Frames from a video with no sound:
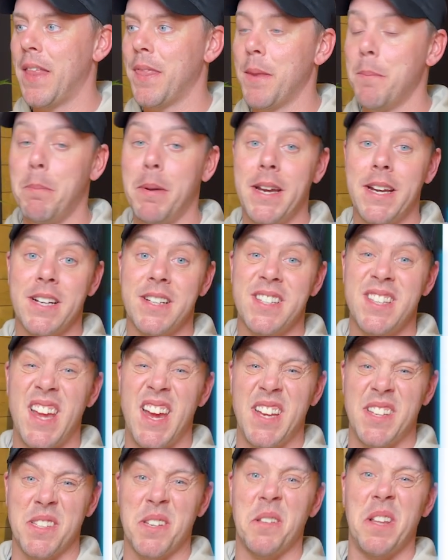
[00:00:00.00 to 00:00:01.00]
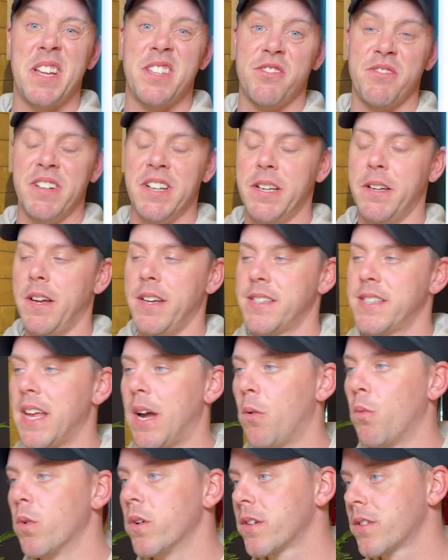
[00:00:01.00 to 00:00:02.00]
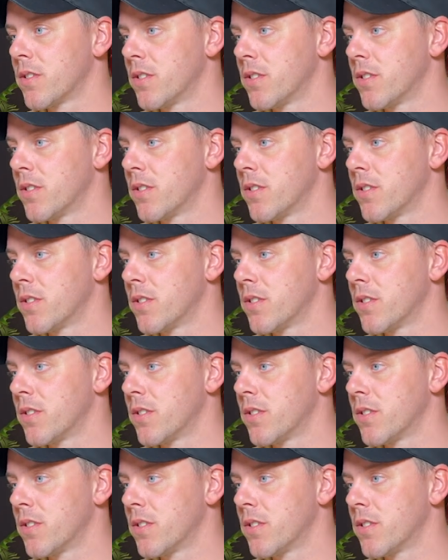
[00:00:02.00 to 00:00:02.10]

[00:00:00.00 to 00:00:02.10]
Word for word: pink stays. So that's really nice. That works as